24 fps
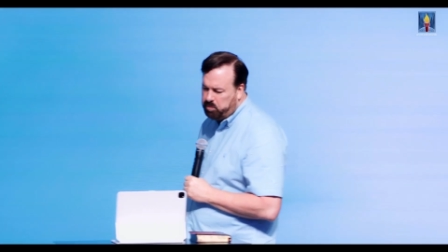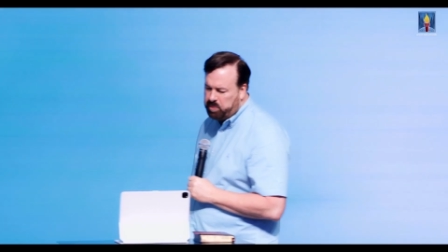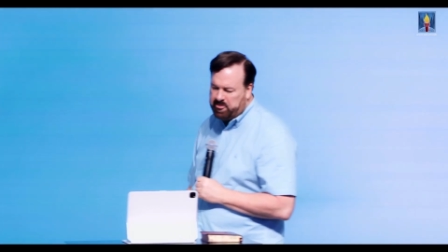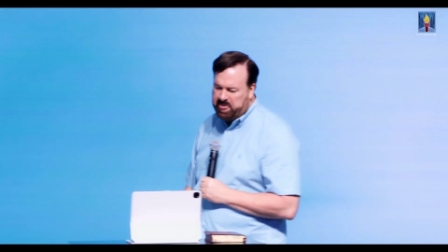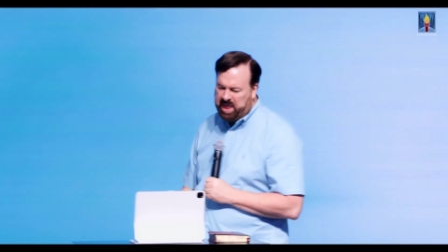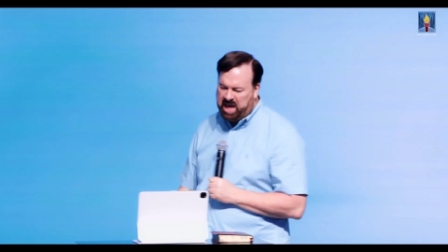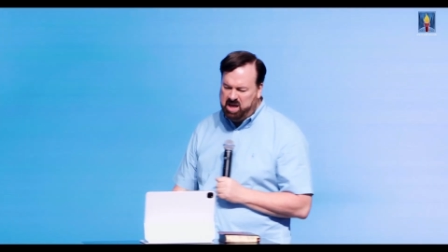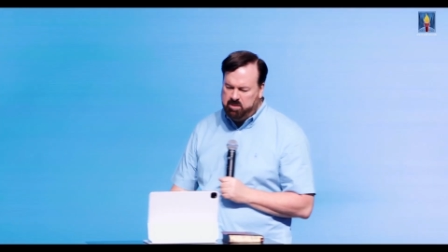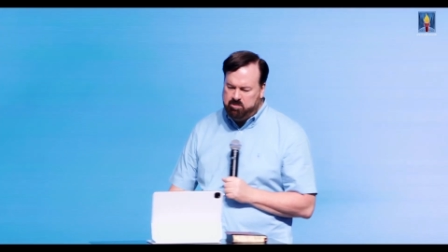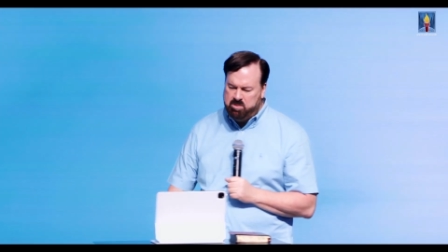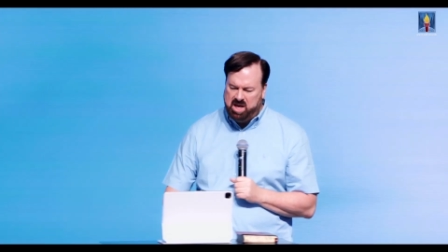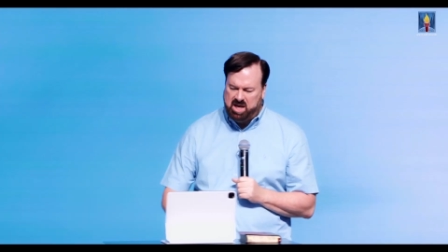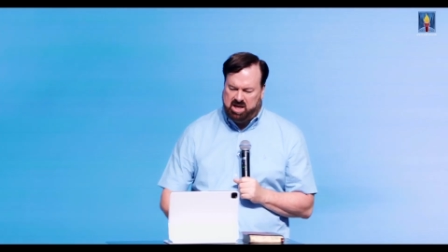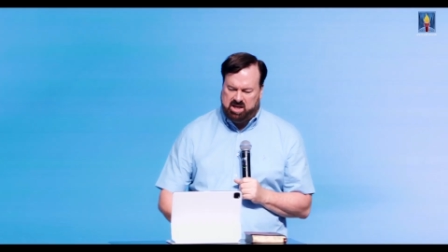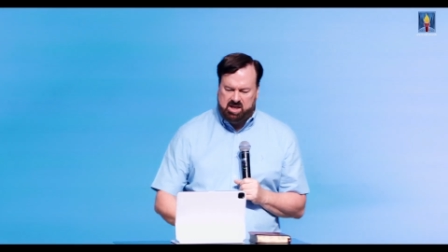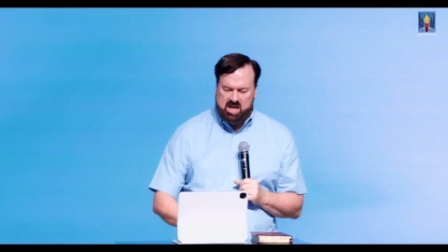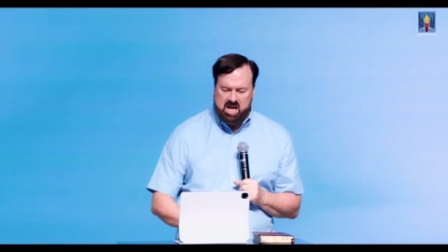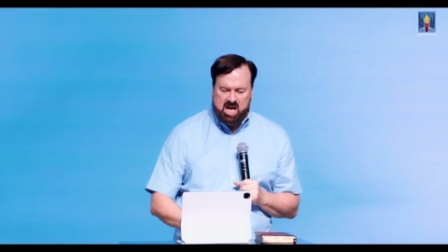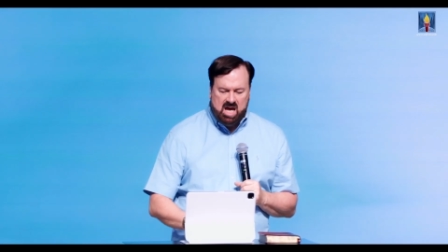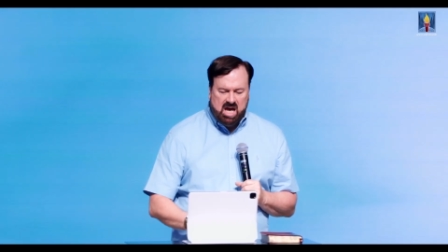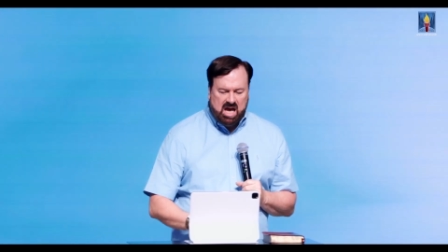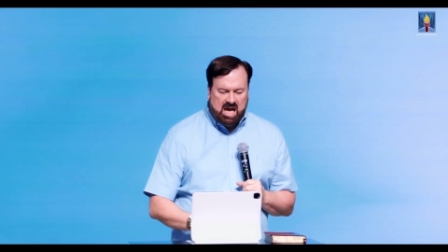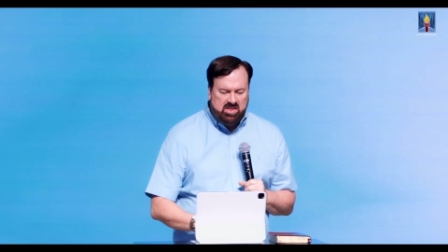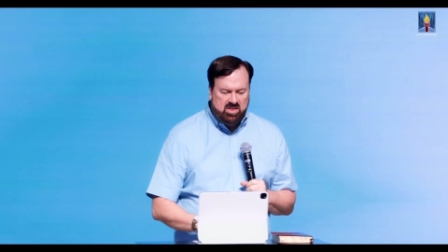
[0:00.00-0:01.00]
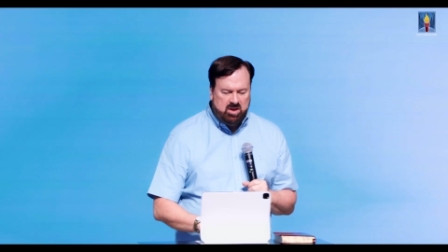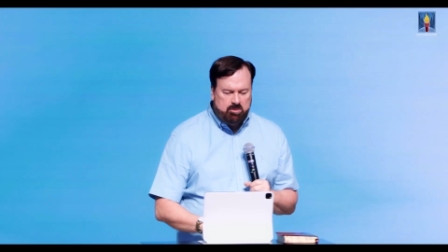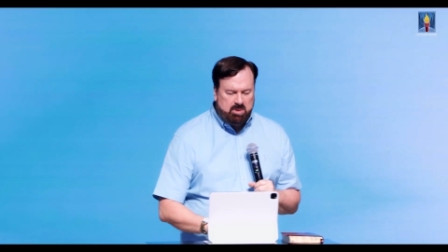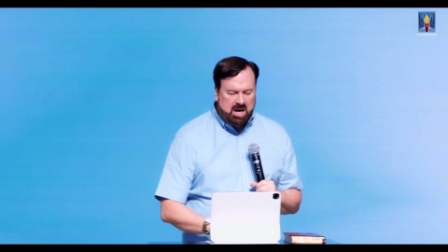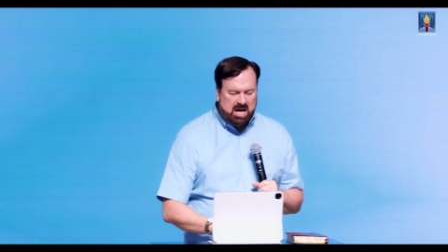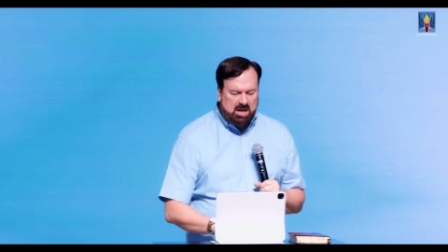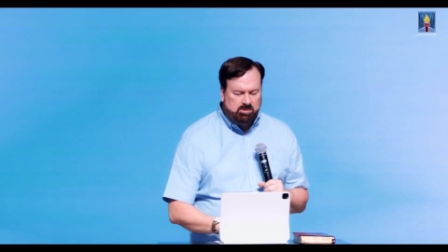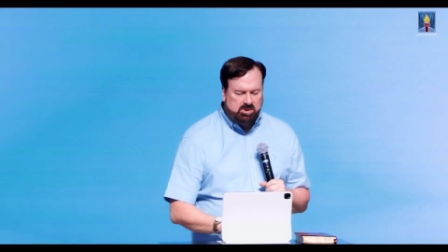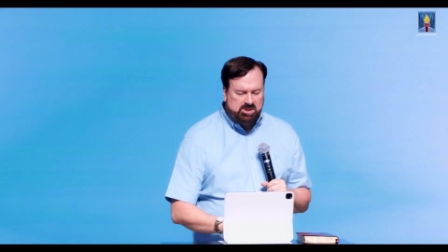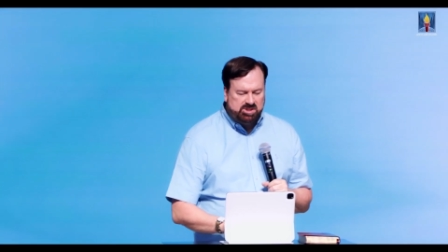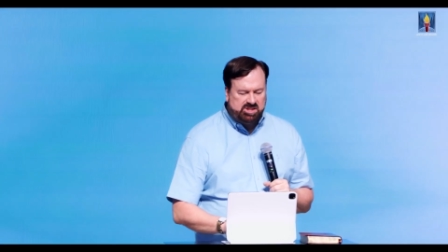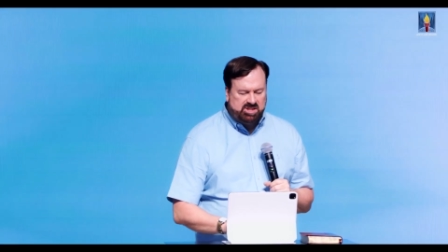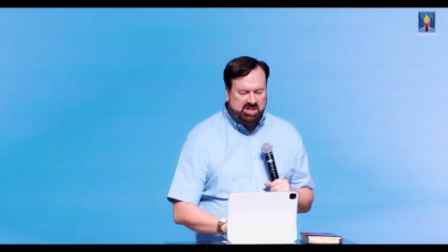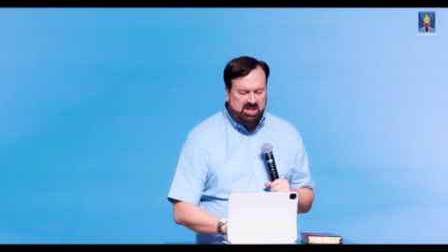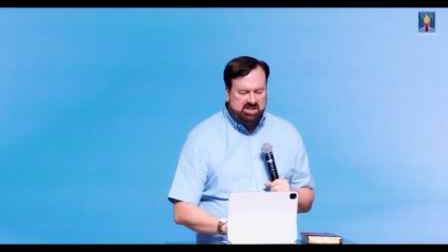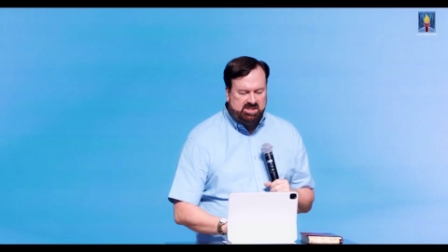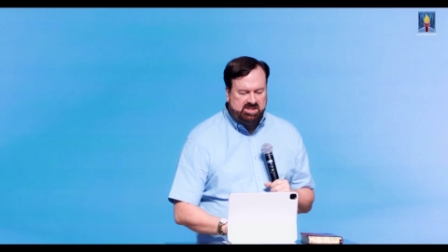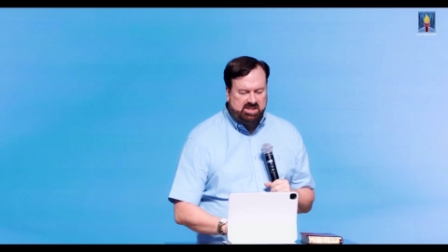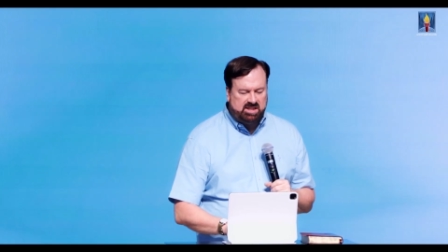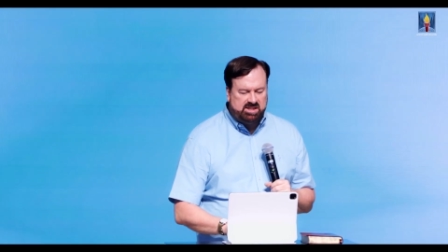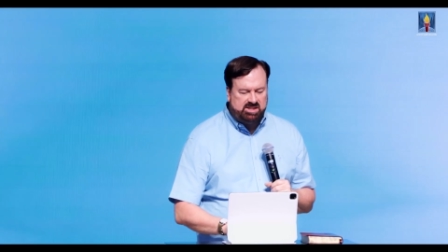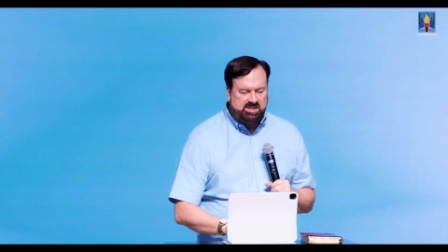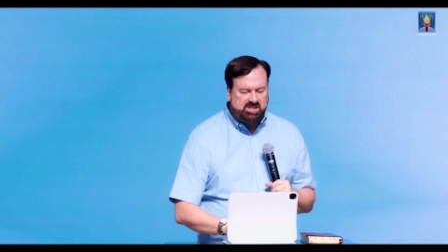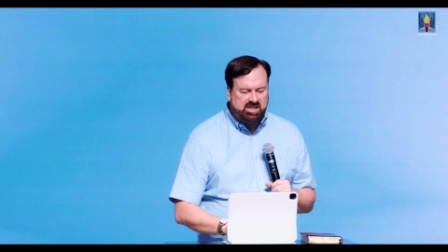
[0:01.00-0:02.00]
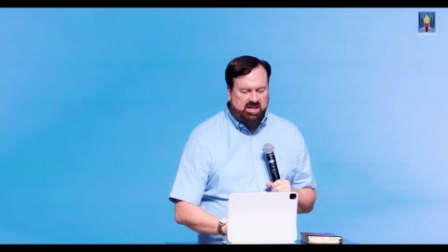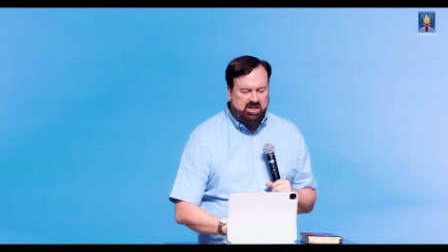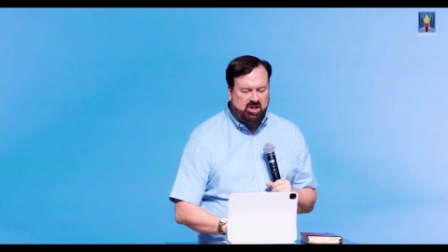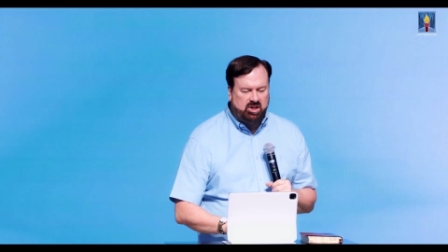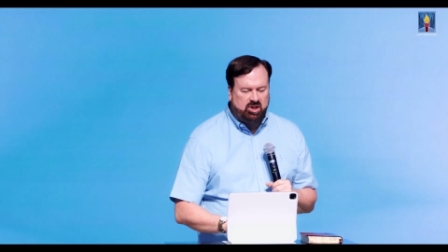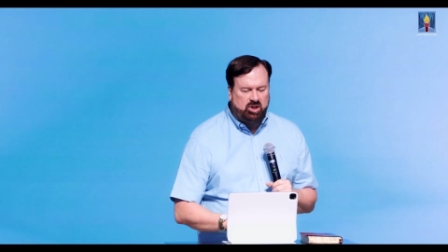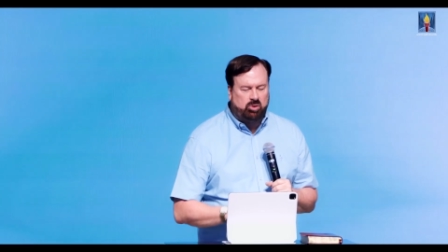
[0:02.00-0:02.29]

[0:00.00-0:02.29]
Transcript: Amen. And the Bible says in 2